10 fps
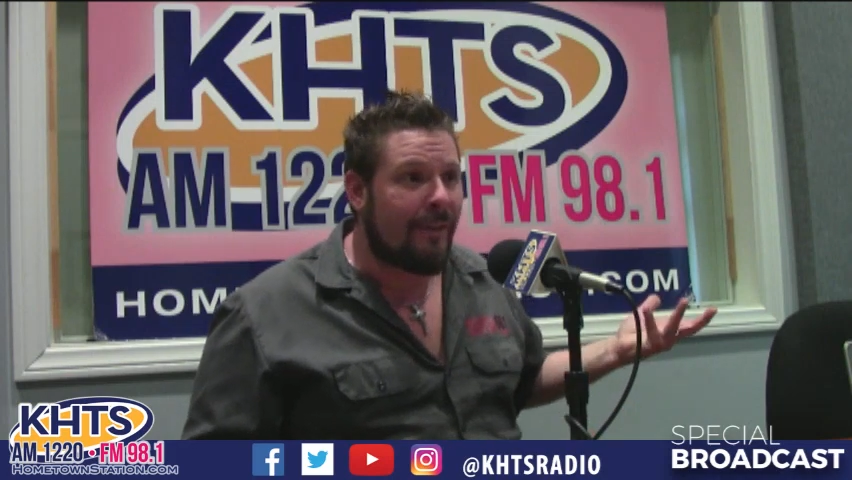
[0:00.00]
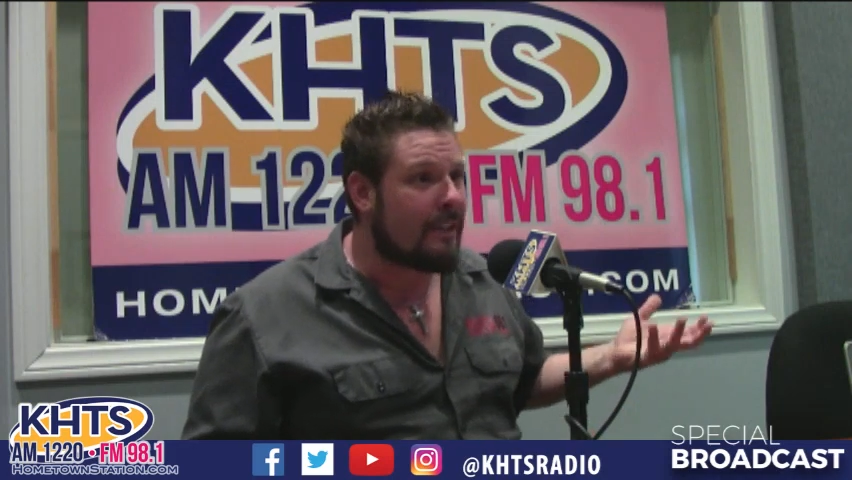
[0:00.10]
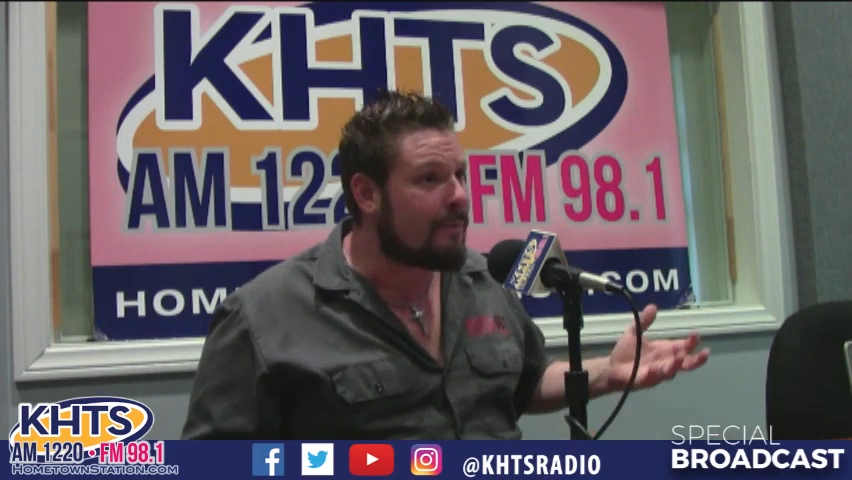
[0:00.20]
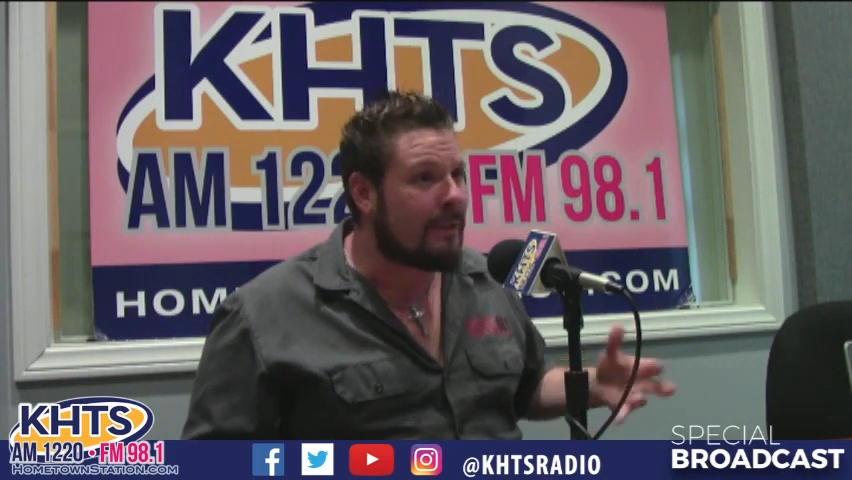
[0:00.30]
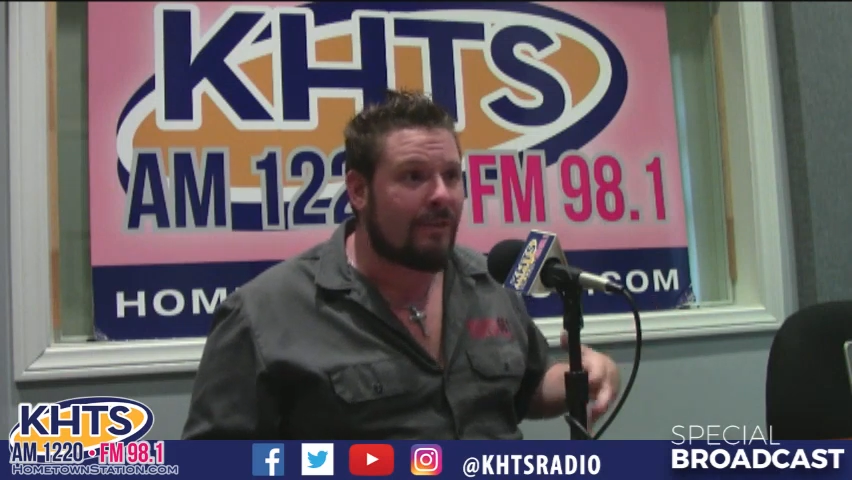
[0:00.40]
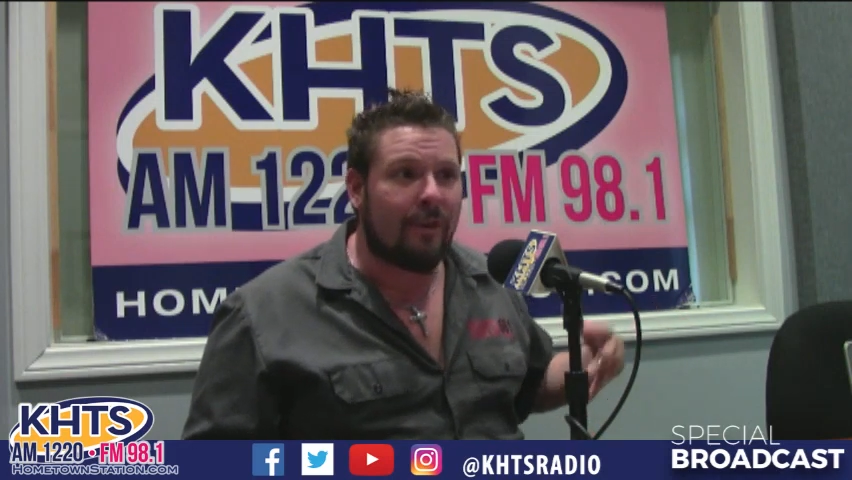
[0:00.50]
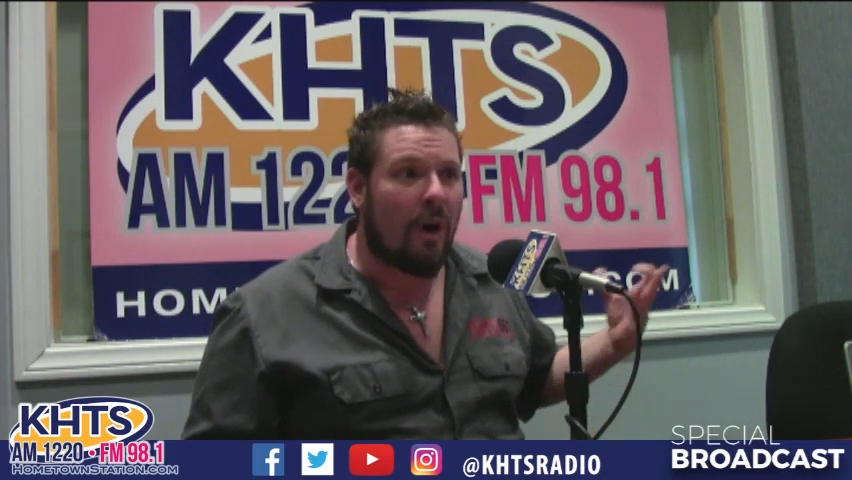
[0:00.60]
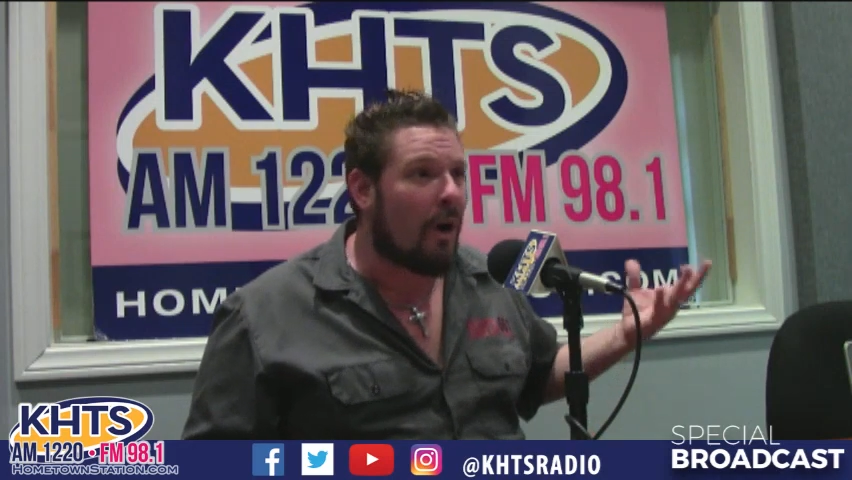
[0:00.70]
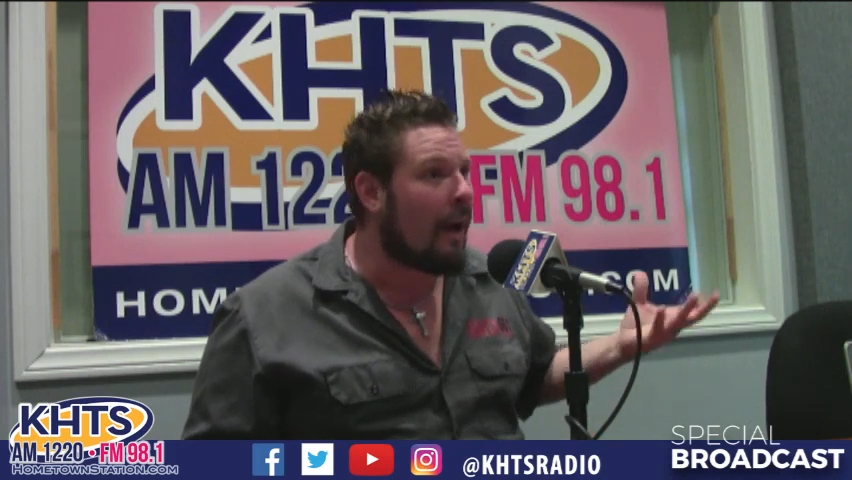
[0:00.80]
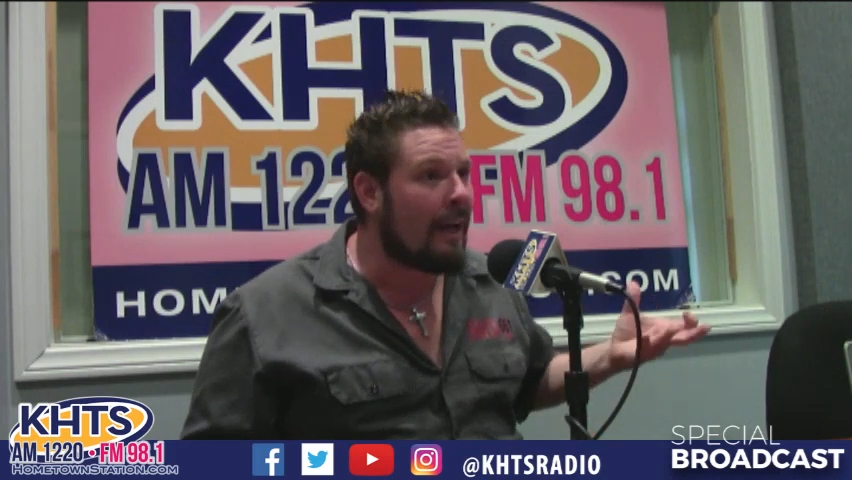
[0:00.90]
expensive
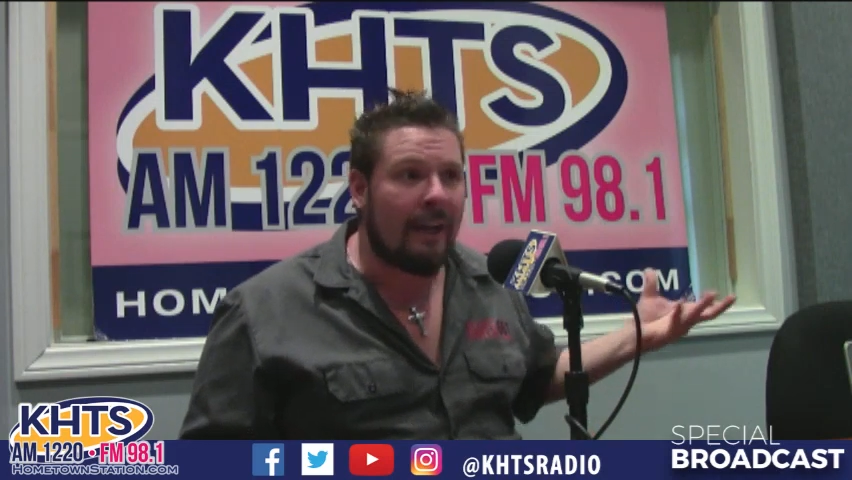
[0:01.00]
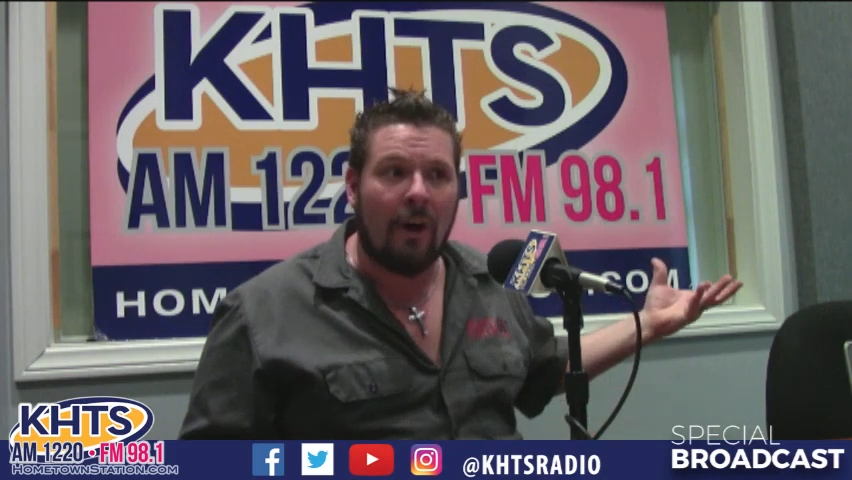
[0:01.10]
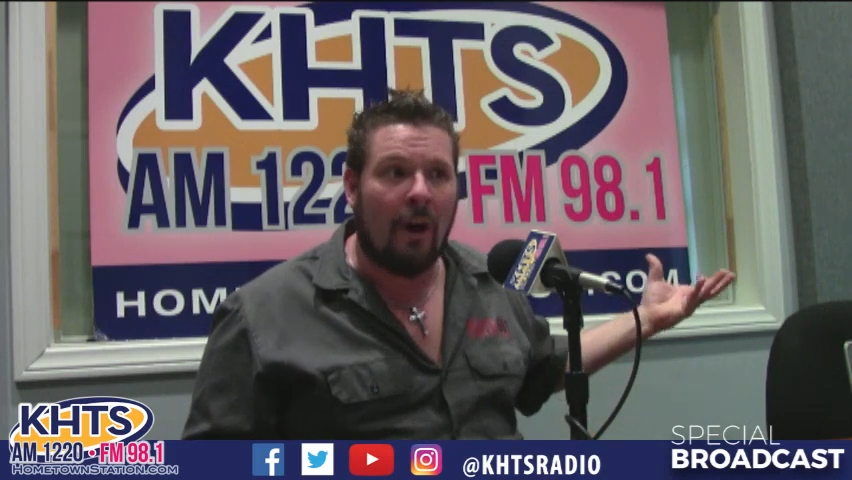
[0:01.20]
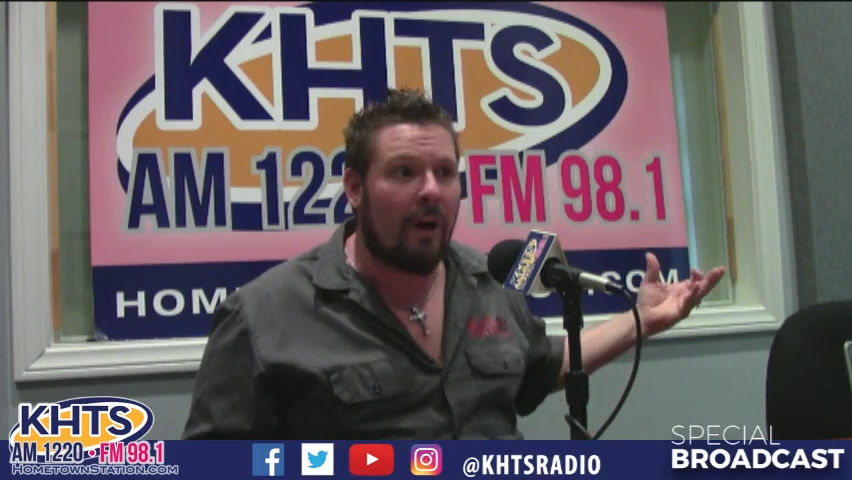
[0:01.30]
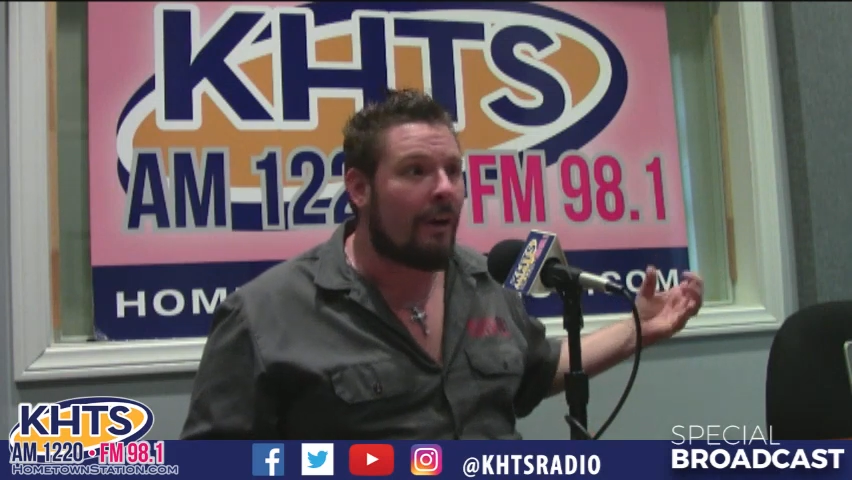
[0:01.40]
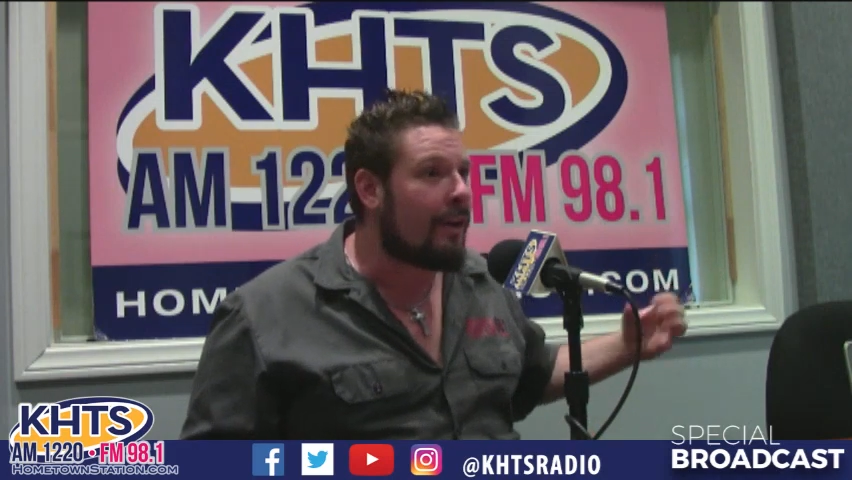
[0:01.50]
car, any car,